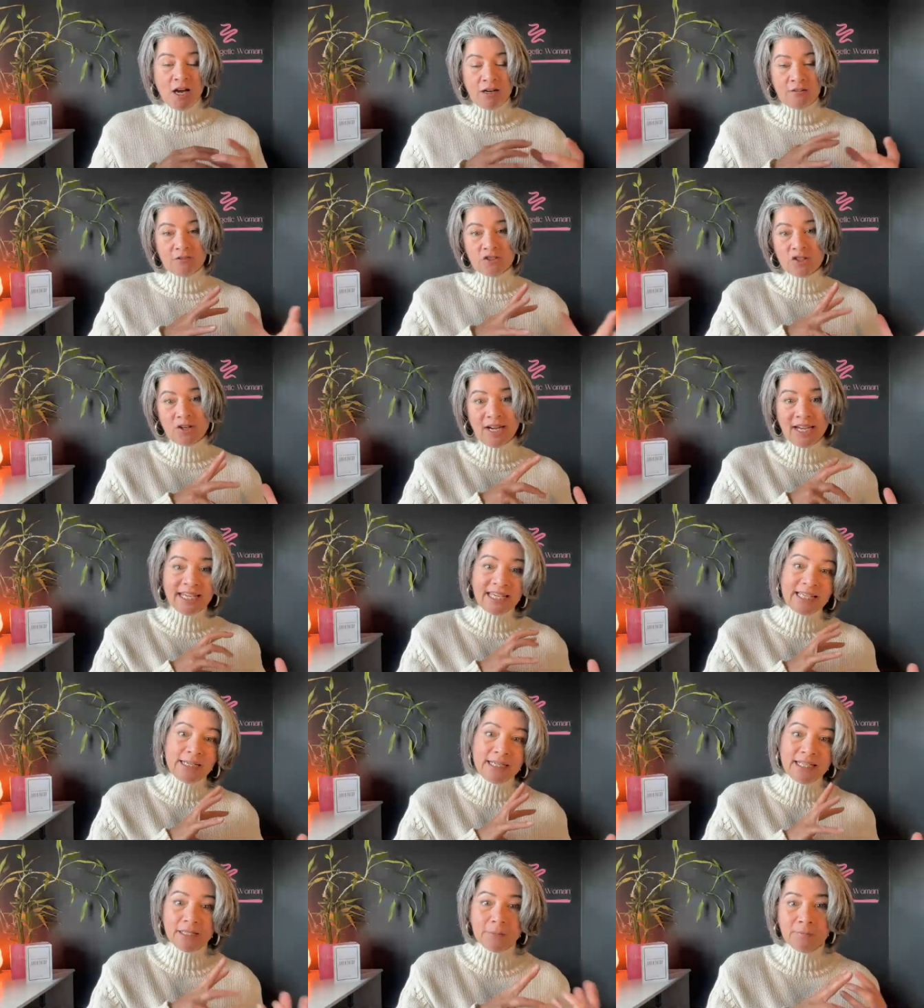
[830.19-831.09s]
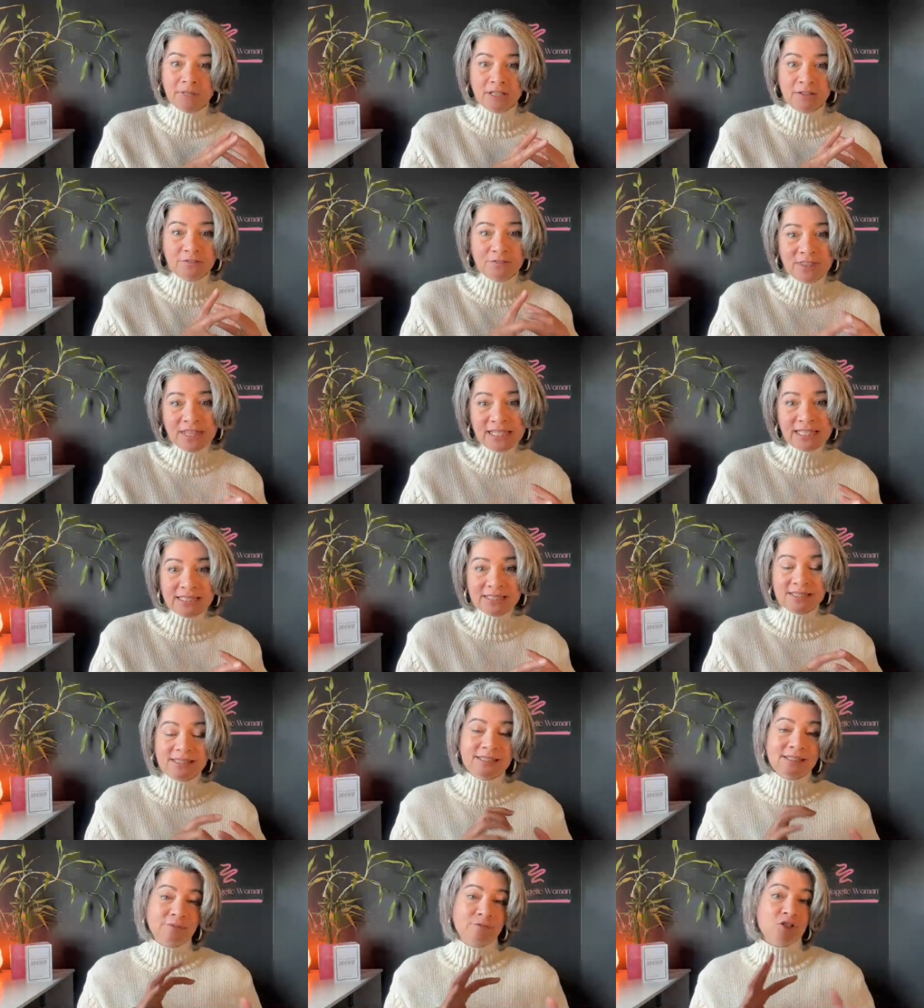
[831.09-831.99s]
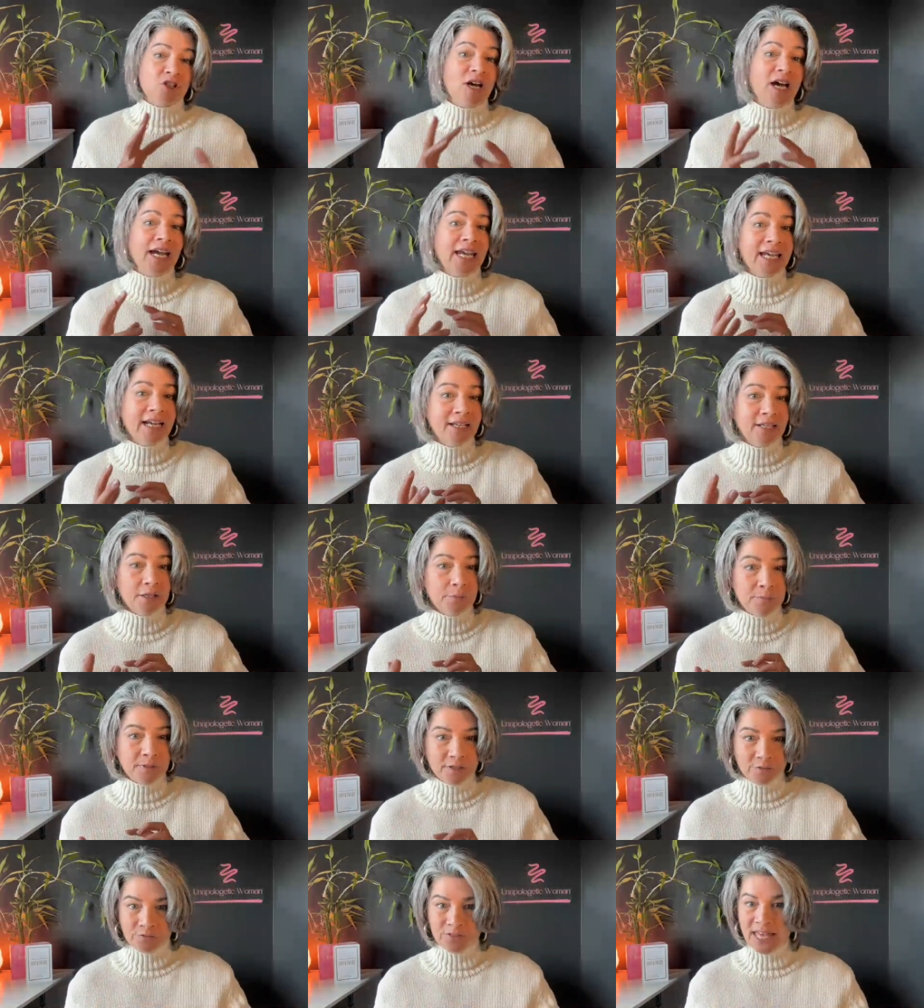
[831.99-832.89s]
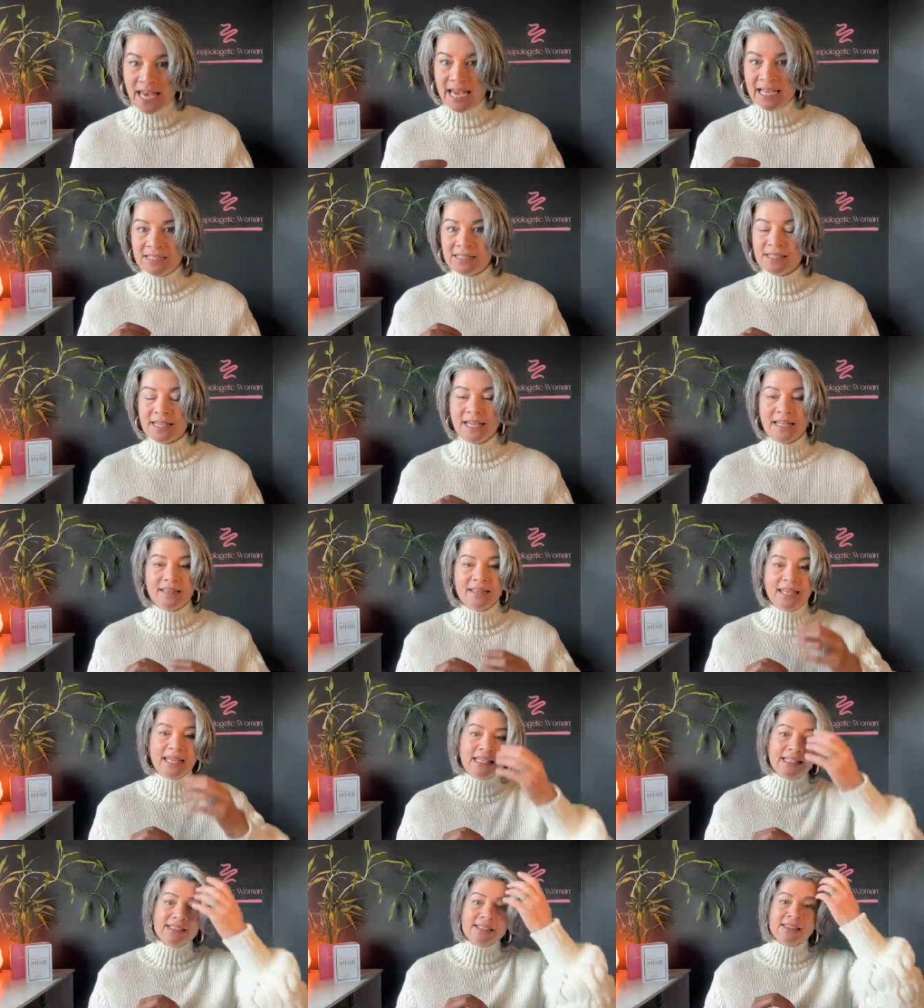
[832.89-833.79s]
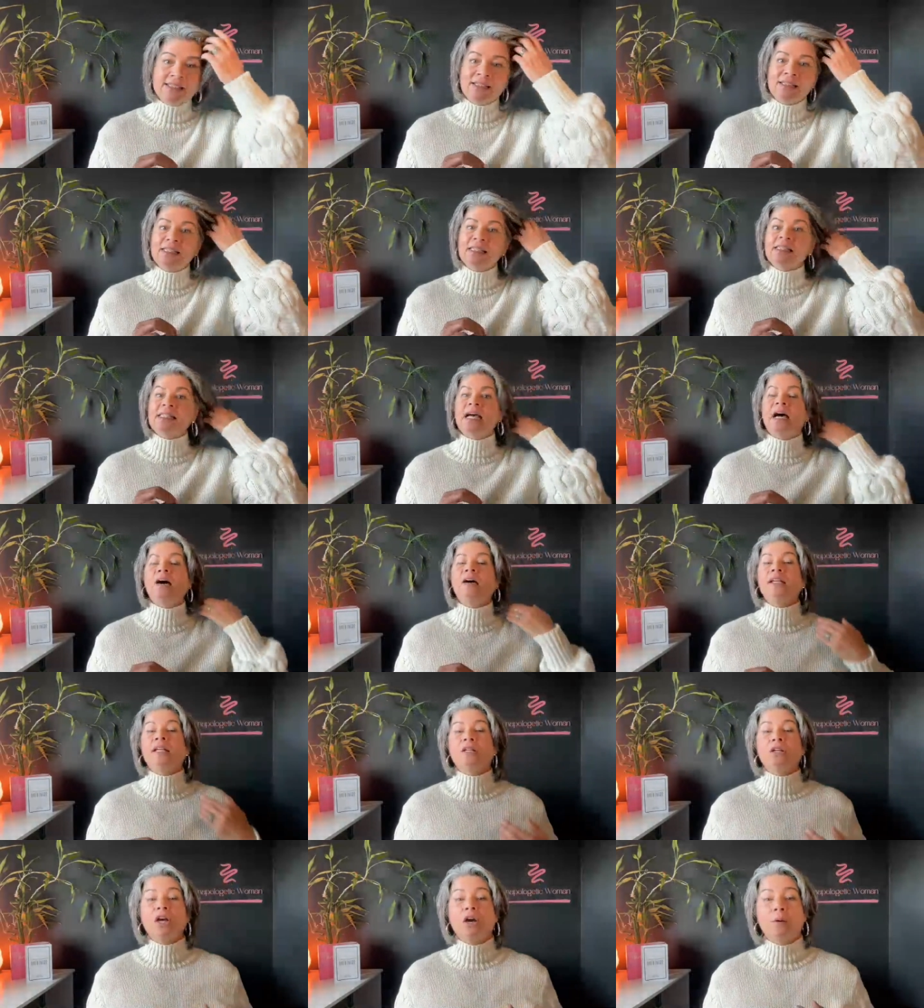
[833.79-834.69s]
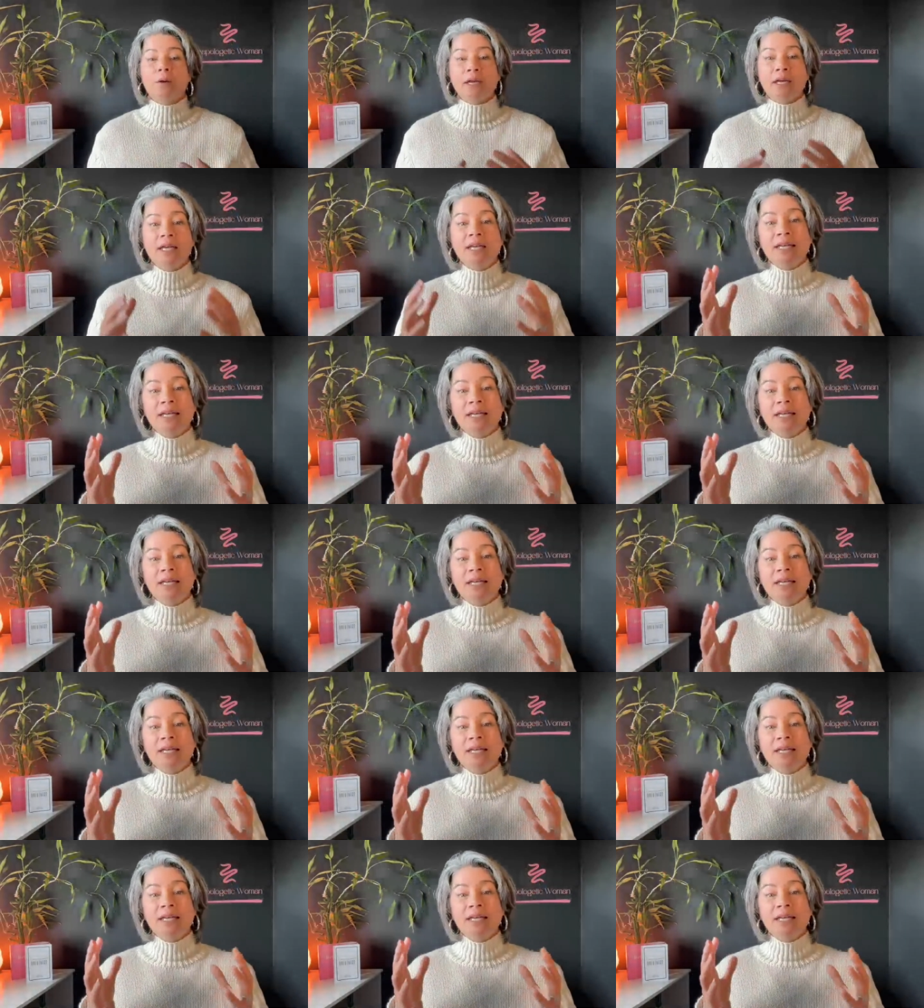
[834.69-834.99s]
of trying a little bit of this, trying a little bit of that, and then sitting down and going,